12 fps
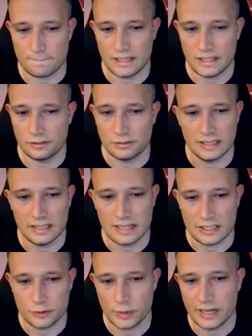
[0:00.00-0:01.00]
a really
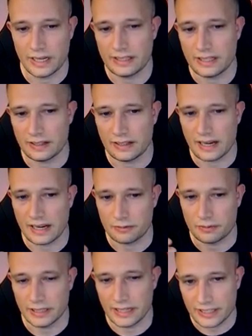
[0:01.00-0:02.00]
nice way that I can
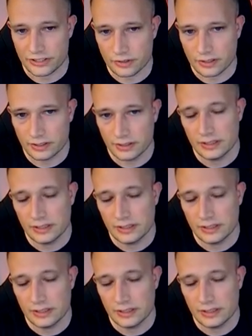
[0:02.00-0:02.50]
relate to it.